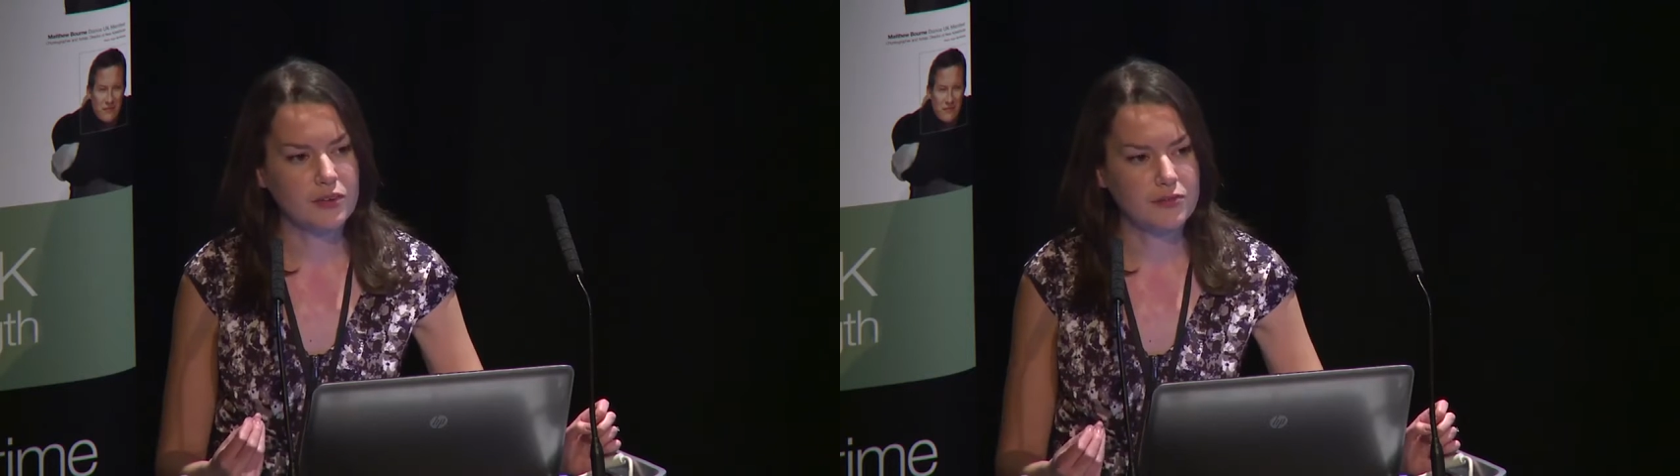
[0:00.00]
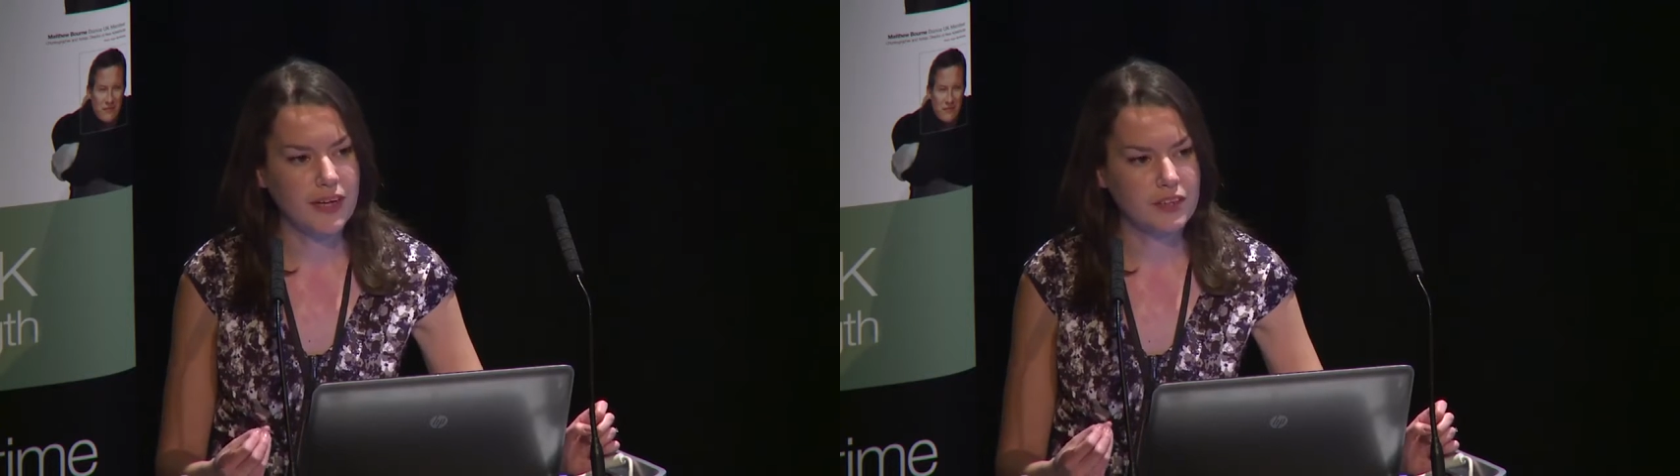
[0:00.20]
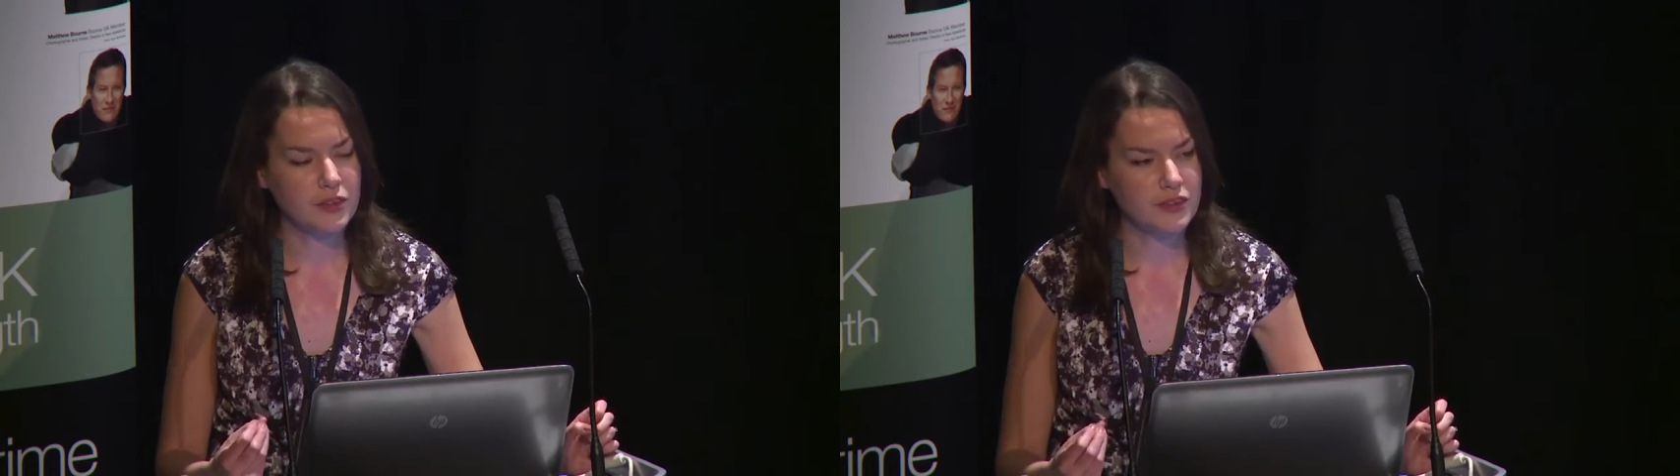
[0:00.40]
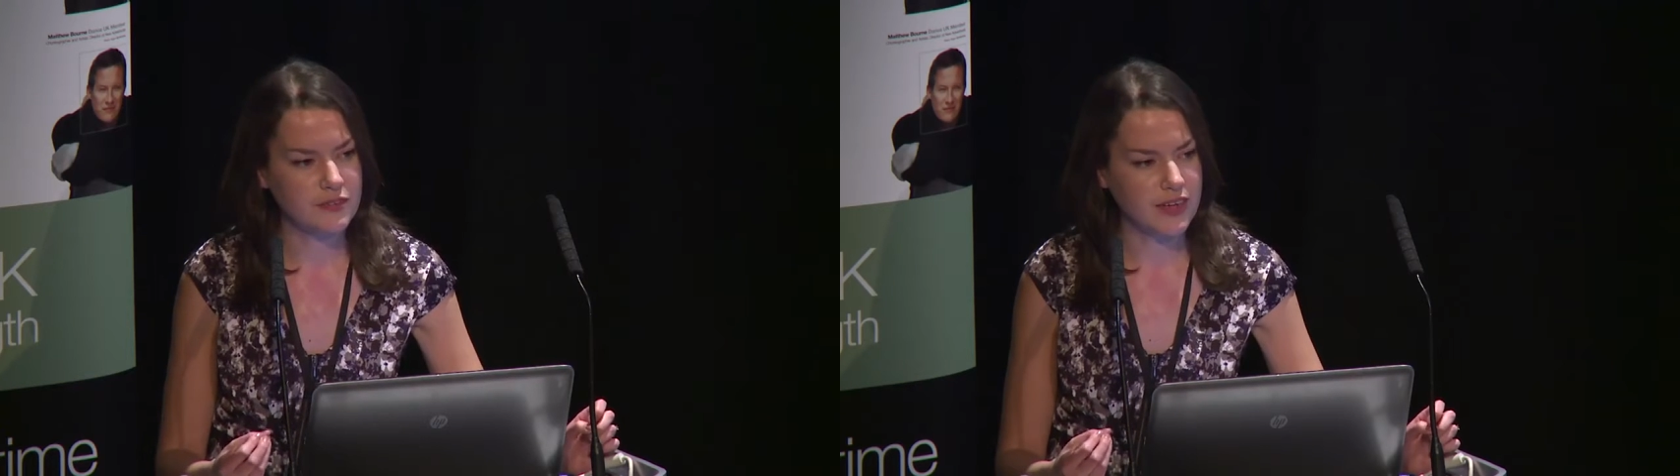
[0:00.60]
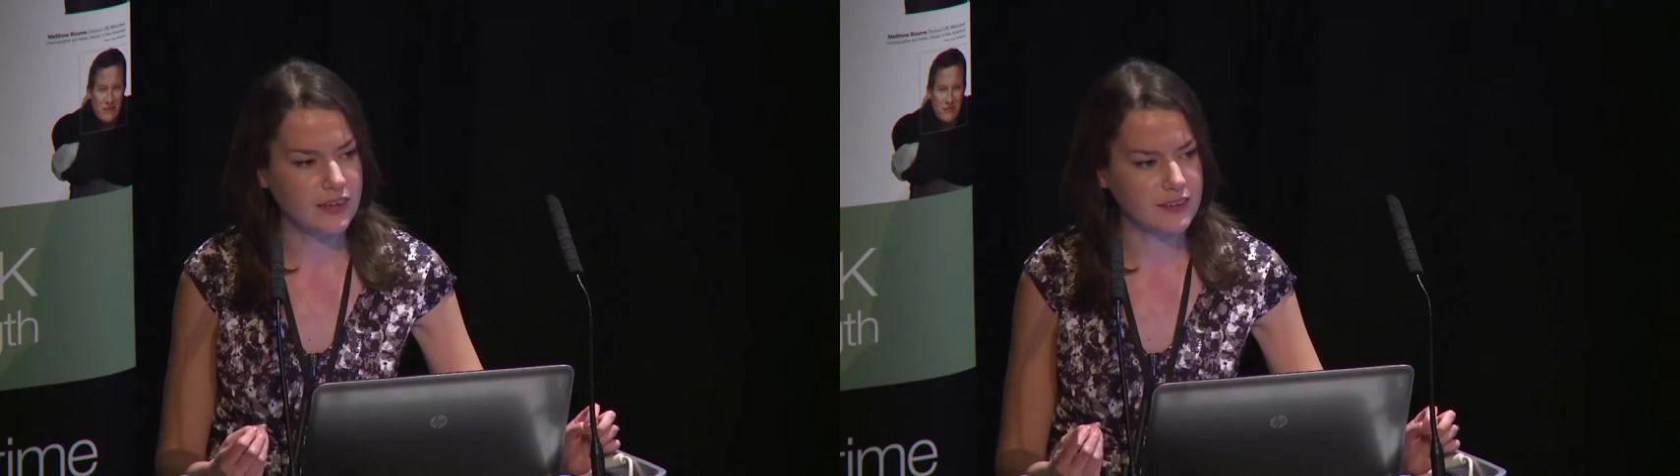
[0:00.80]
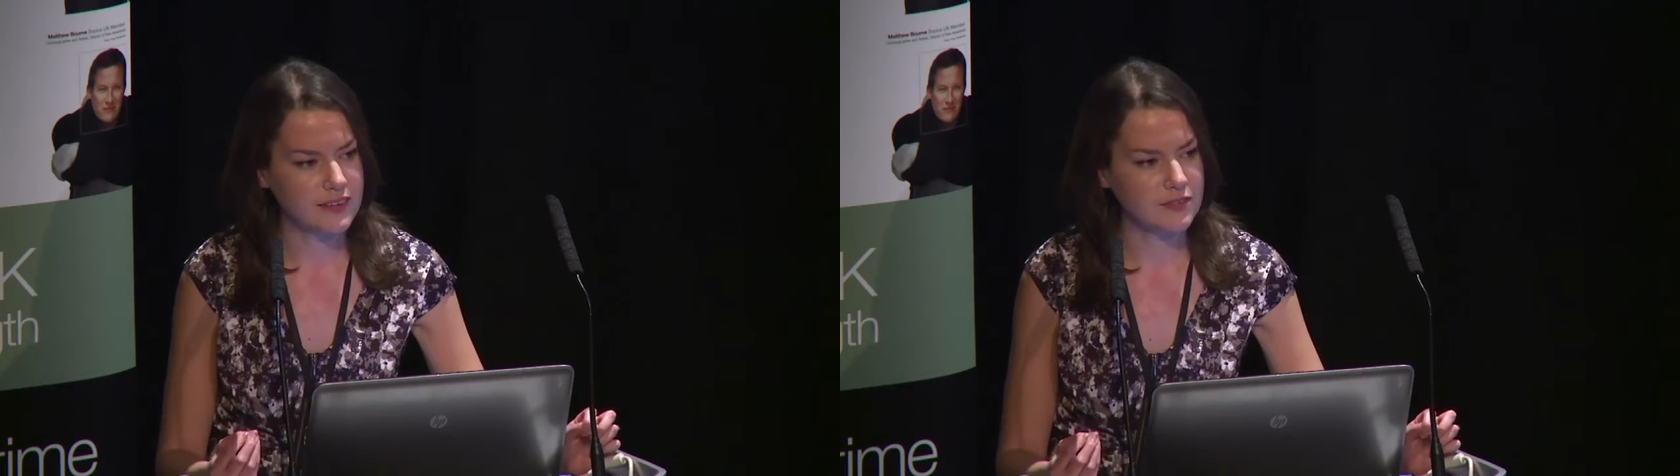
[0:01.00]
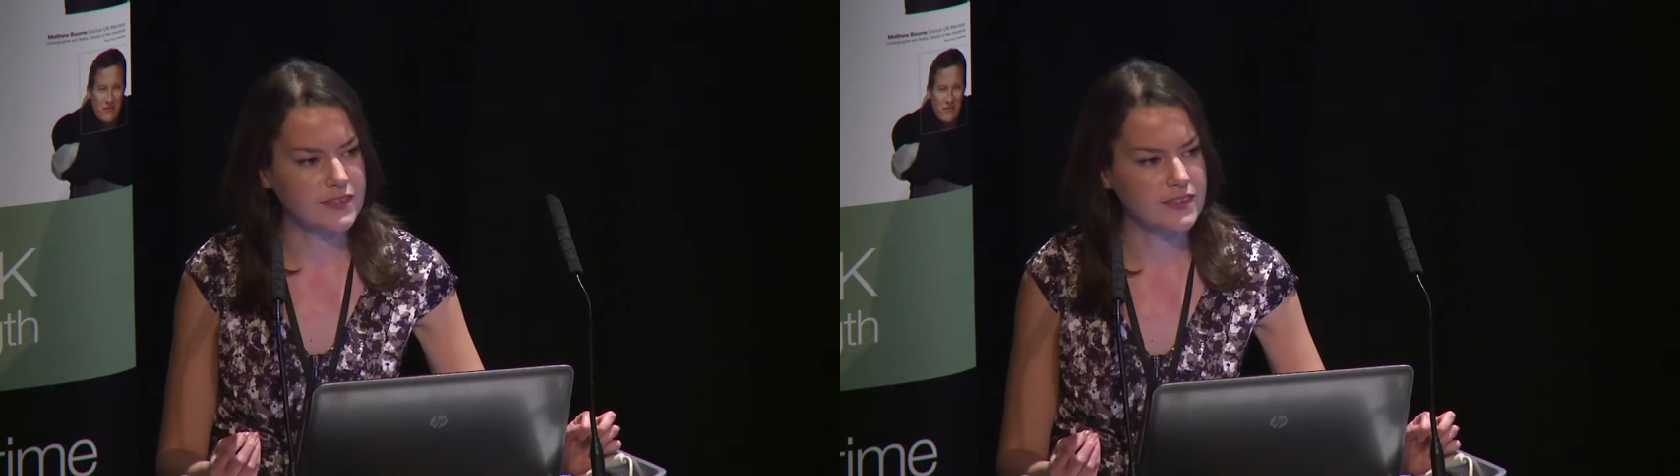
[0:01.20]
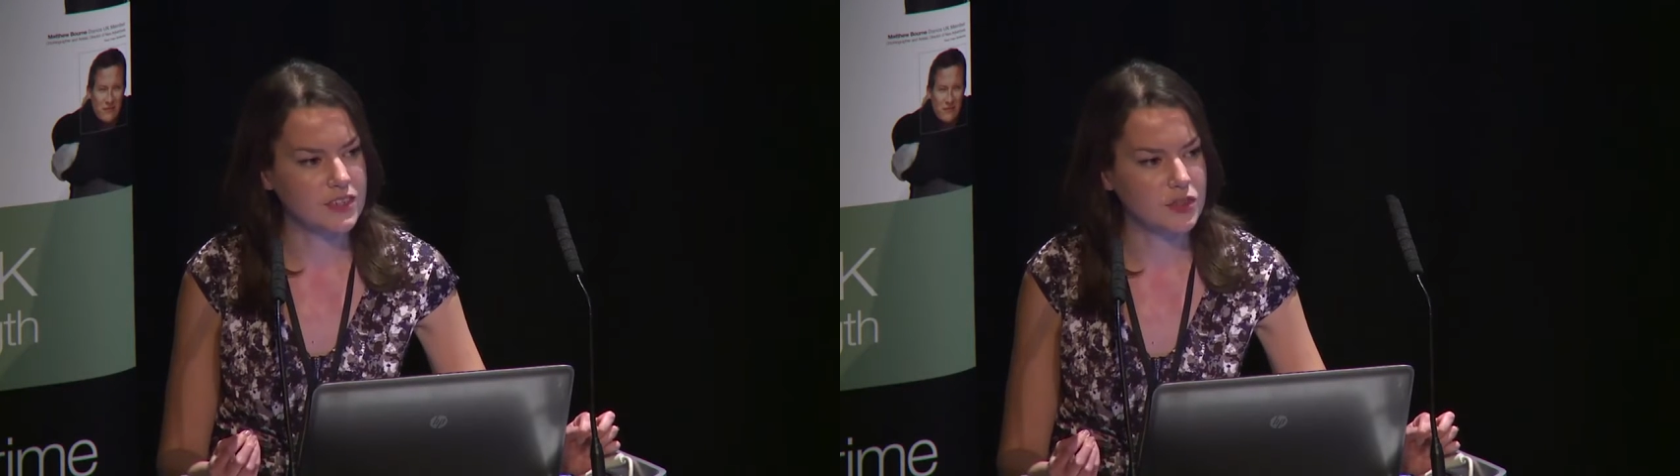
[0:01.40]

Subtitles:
on the values of that activity